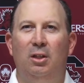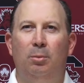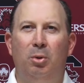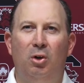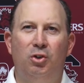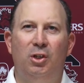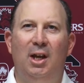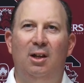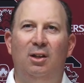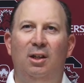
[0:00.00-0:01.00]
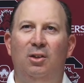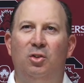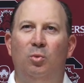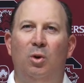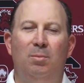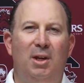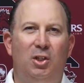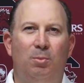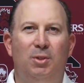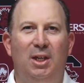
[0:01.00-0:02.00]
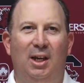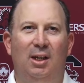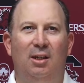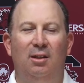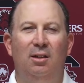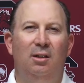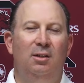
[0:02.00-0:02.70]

Their personalities and what makes them tick and